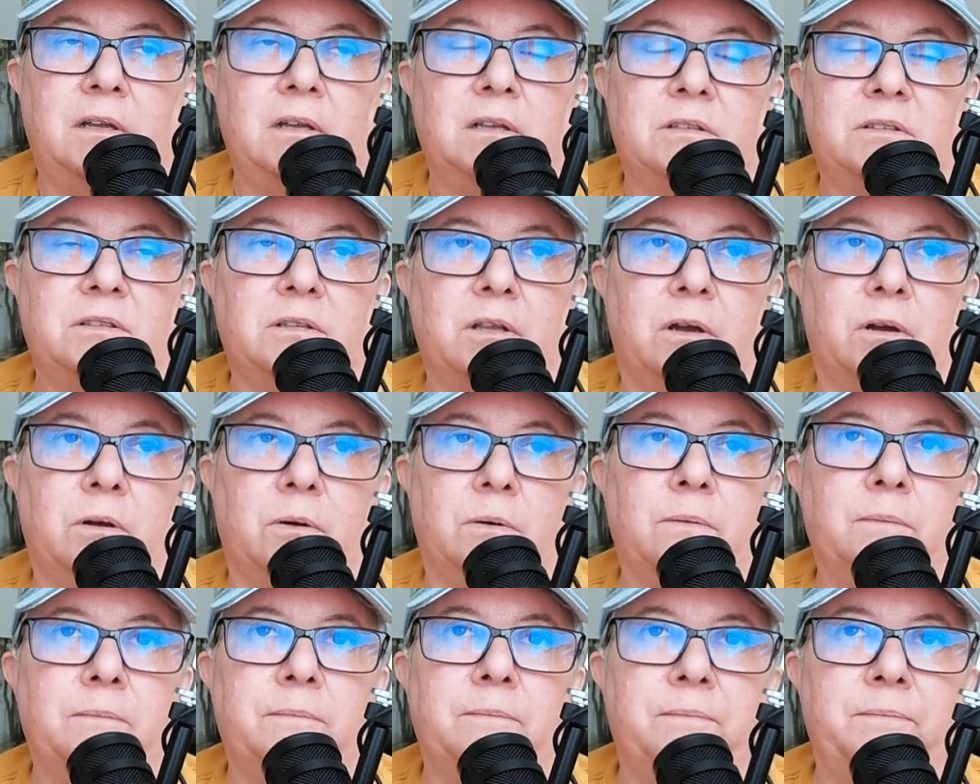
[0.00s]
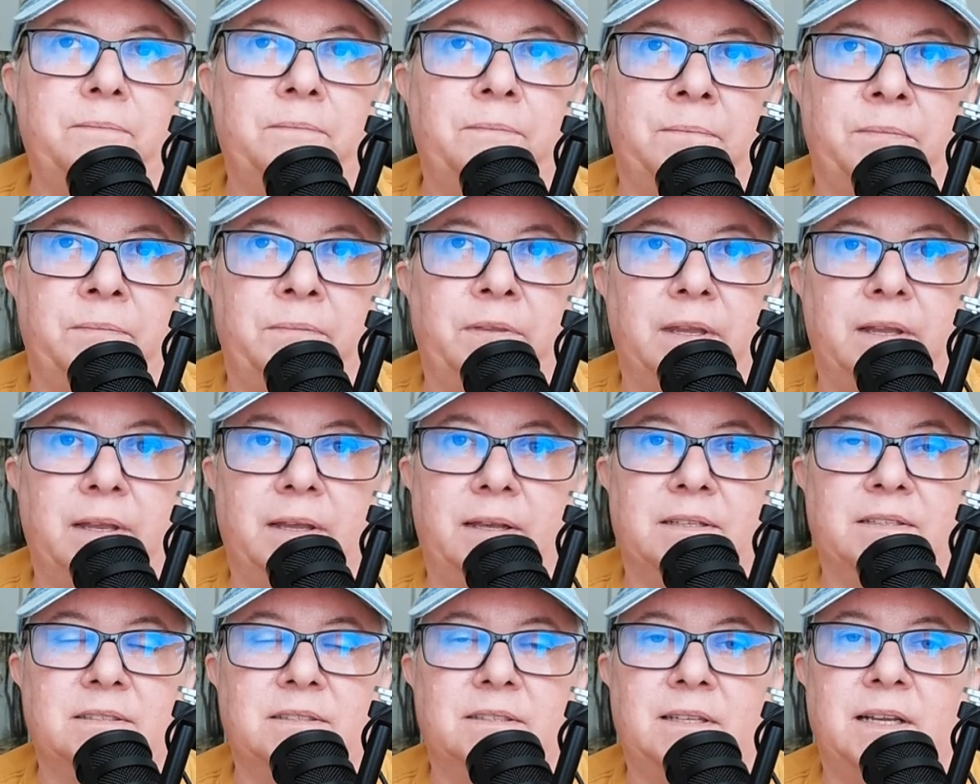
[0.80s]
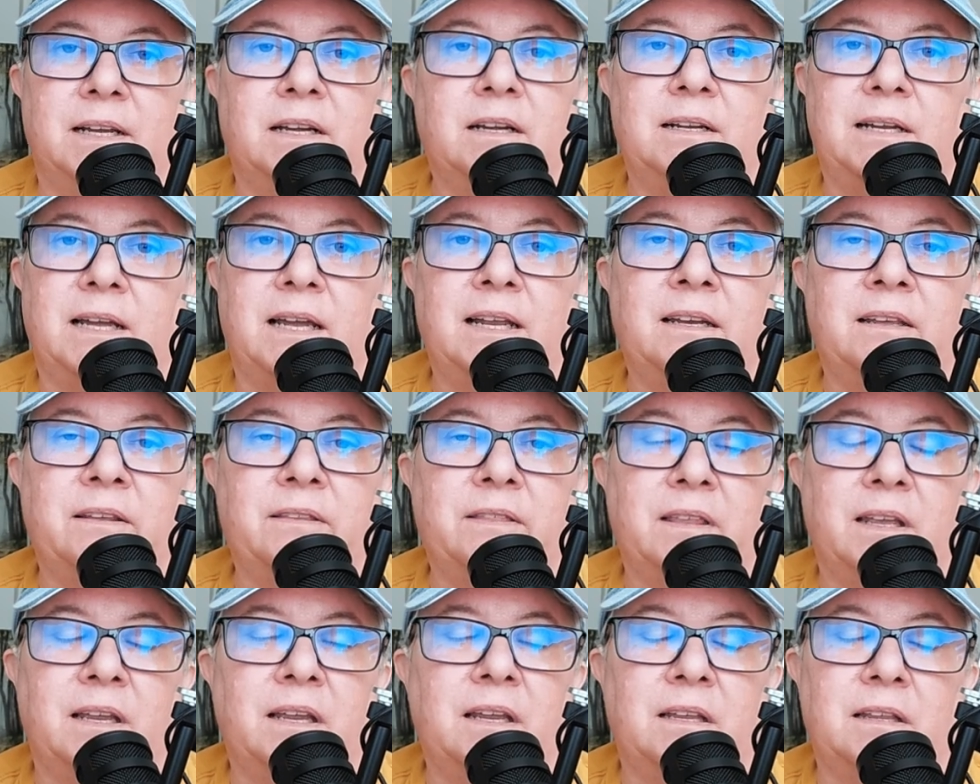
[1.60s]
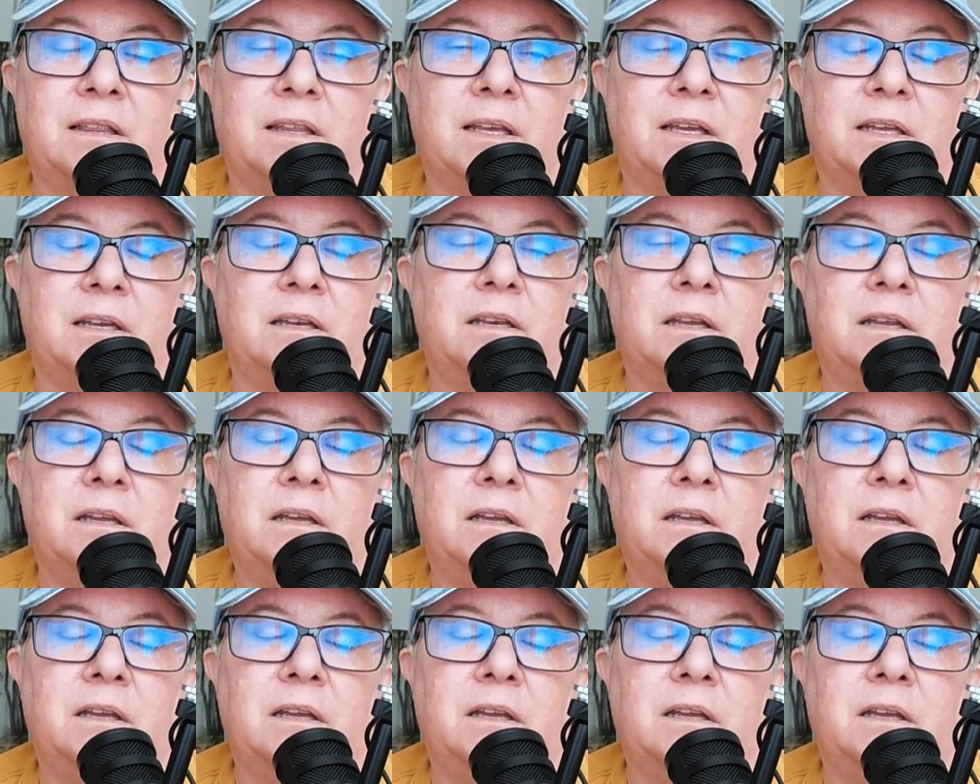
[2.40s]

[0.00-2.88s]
So it's that kind of thing that